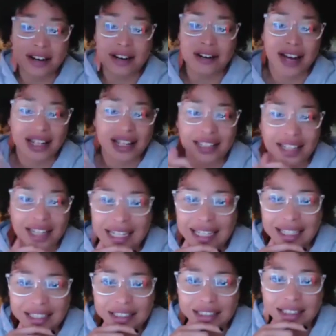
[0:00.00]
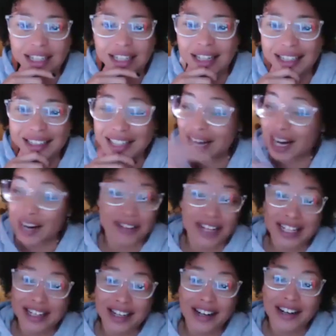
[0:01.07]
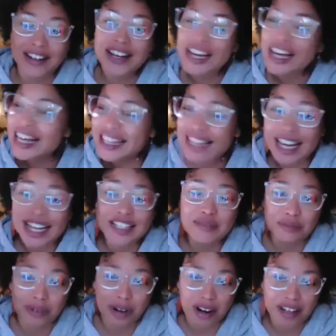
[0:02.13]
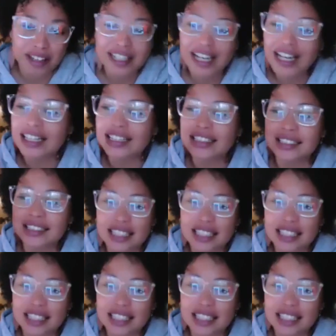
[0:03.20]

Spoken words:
are hella high, and I'm like, no, that is wrong, and it's